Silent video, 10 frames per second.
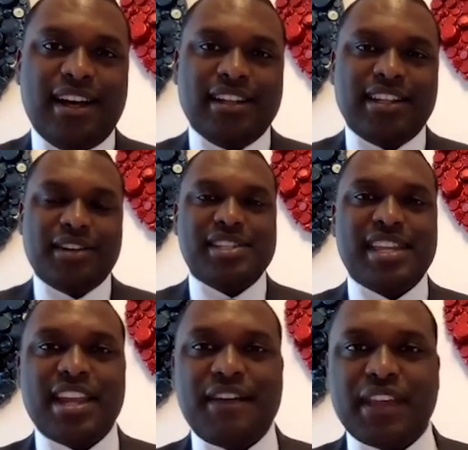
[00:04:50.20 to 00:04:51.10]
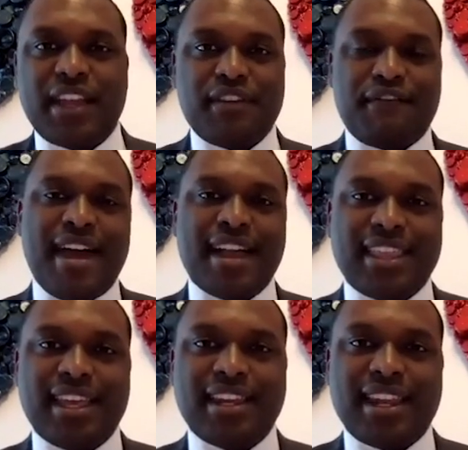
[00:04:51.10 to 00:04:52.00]
you know, to say nothing of the fact
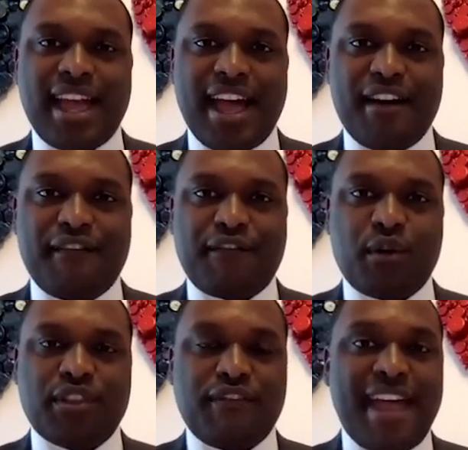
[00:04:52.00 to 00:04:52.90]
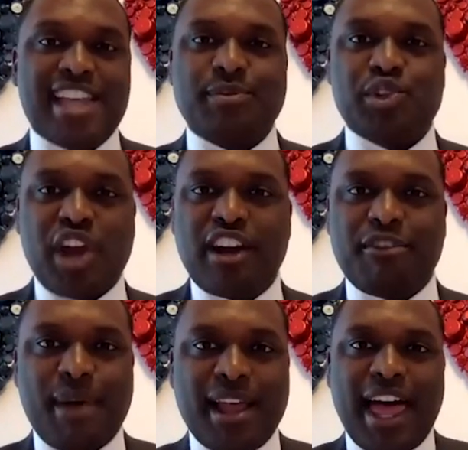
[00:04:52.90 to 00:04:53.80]
that for the vast majority
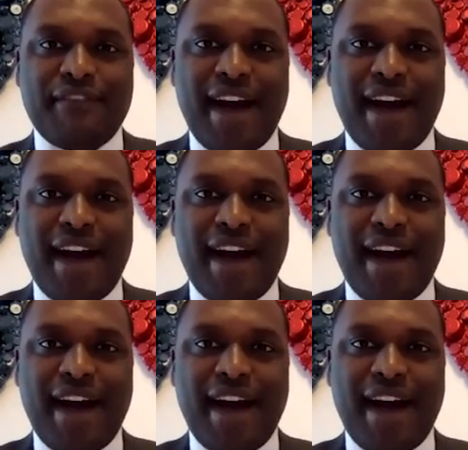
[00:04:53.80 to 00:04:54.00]
of my life,